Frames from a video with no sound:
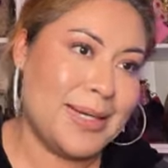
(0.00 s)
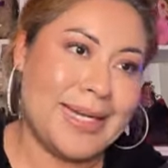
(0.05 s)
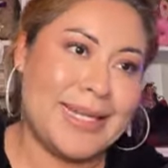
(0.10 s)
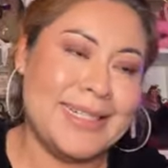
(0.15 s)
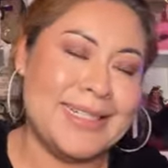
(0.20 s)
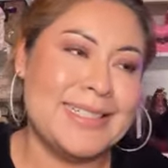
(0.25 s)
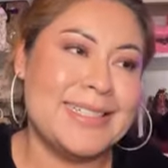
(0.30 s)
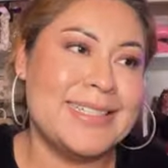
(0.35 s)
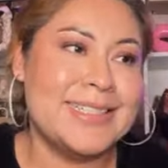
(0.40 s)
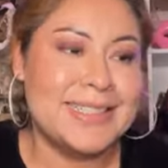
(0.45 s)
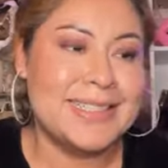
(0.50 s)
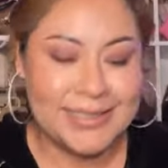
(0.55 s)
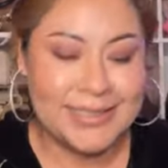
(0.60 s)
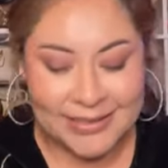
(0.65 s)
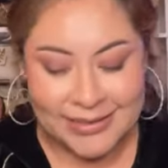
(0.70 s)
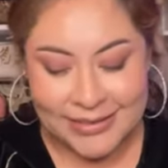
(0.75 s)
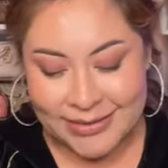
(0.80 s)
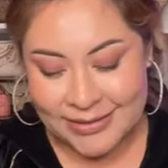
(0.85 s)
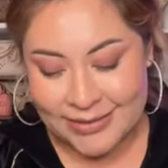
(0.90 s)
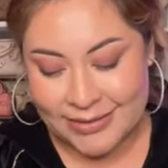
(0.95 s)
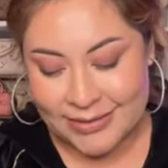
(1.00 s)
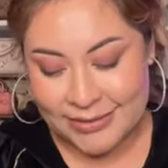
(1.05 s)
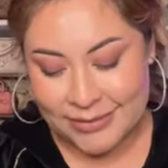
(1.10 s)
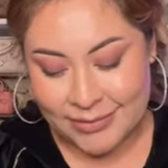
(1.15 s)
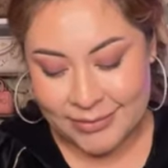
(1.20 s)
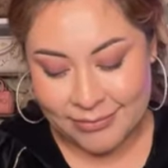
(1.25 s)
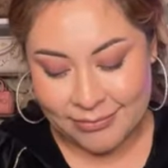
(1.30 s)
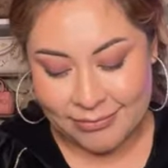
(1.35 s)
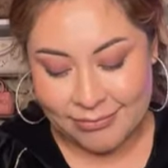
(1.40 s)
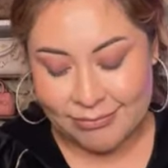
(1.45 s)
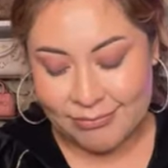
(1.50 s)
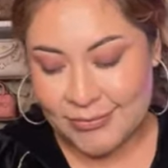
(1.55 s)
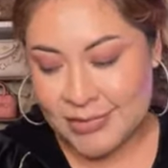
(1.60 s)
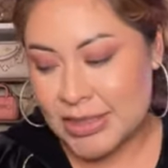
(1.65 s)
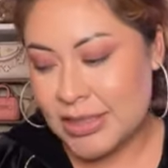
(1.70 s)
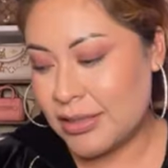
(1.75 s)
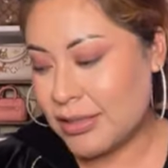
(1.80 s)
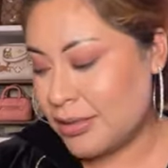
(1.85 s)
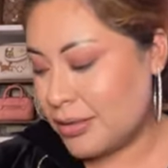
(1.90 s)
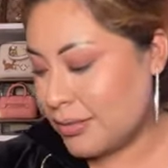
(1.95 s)
mad.
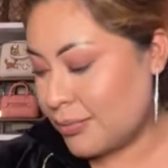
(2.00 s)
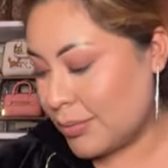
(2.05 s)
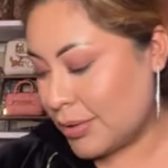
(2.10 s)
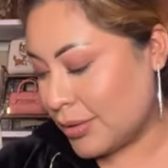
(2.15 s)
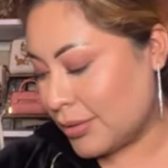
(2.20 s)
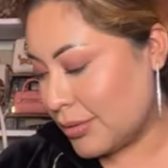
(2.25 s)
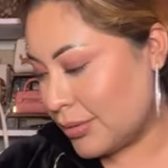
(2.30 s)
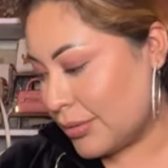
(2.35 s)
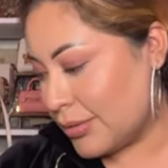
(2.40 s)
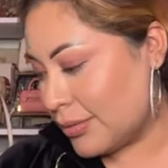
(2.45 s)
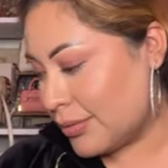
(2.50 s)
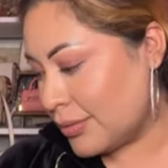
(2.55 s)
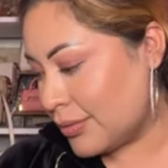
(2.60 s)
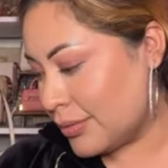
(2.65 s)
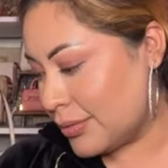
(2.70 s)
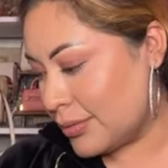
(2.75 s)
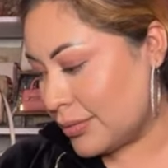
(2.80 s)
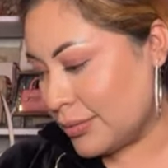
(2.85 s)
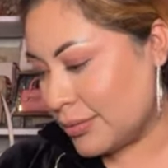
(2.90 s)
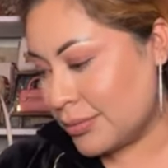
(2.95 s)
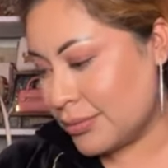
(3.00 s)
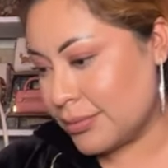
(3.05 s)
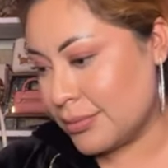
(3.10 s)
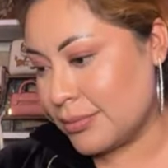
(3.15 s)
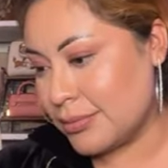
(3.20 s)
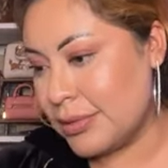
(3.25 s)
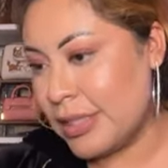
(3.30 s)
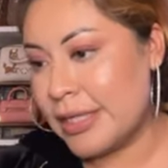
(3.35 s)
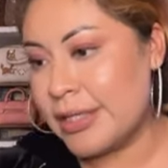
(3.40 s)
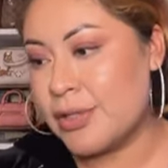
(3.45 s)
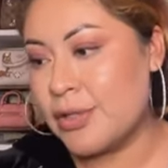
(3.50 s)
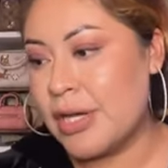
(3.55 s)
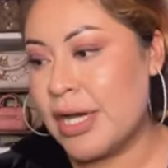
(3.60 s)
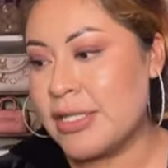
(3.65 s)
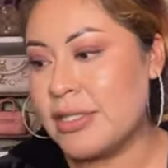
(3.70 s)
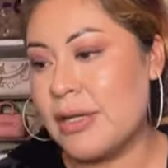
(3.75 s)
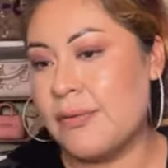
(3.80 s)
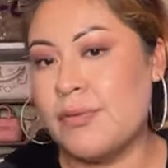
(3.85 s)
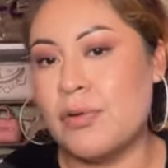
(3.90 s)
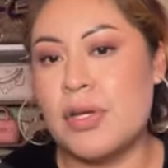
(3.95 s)
Oh my god. Like you
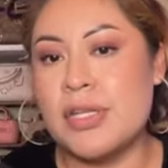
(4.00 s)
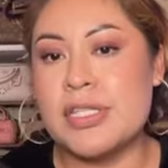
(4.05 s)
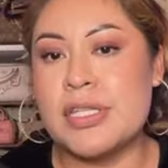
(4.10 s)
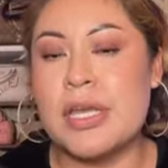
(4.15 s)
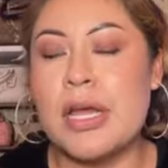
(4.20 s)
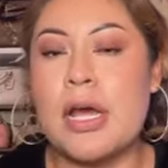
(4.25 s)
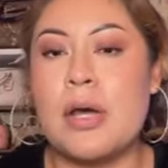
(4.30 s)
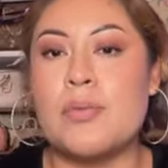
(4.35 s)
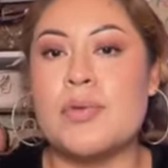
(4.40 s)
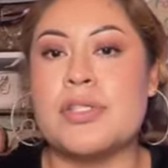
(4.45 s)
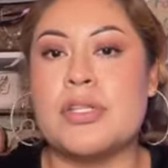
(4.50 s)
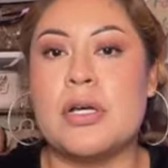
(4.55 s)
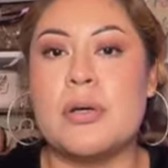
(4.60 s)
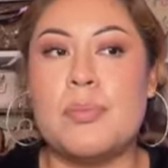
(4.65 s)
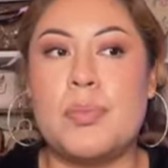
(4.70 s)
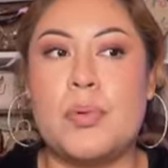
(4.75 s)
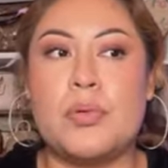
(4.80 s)
guys have no idea how I was up